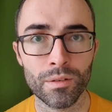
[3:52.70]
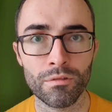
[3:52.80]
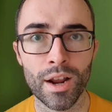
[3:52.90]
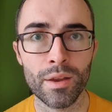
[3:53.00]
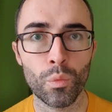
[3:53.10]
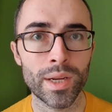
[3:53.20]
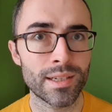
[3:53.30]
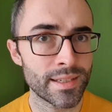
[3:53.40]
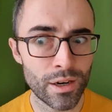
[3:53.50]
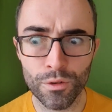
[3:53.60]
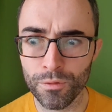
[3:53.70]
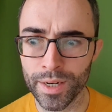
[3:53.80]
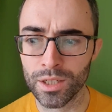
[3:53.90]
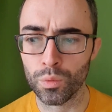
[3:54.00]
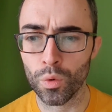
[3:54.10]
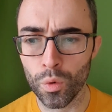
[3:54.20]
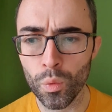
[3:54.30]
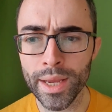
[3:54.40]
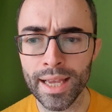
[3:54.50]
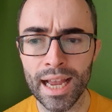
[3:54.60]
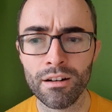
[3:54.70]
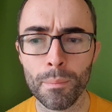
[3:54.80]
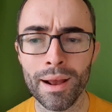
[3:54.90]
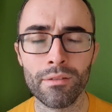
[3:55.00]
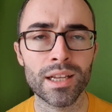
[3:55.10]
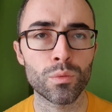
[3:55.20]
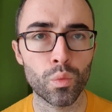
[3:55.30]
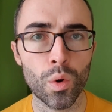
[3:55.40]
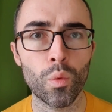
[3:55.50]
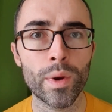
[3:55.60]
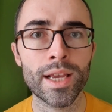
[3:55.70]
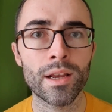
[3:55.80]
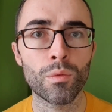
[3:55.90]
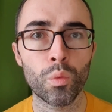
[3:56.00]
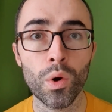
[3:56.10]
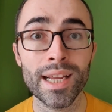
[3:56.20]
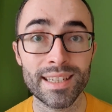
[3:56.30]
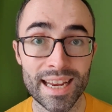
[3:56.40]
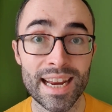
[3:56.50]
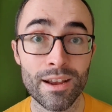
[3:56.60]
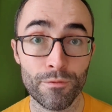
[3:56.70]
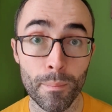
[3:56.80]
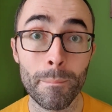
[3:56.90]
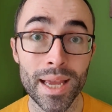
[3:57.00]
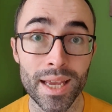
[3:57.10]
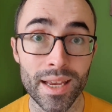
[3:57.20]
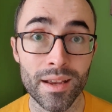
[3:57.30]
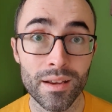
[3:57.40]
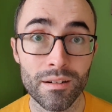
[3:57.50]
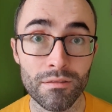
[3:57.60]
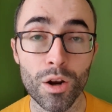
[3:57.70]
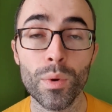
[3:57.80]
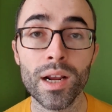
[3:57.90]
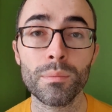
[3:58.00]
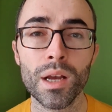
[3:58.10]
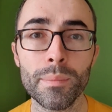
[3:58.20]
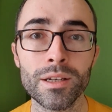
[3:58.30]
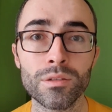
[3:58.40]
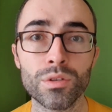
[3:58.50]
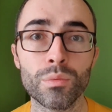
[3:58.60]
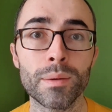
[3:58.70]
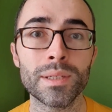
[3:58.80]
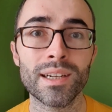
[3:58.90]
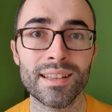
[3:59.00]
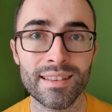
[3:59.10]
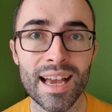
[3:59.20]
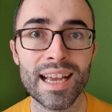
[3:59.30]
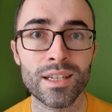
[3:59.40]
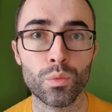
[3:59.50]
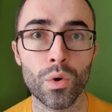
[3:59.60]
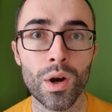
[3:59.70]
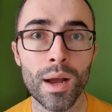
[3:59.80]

right? We're selfish. All we care about is what we what is in it for me, right? When I'm coming onto a website, that is what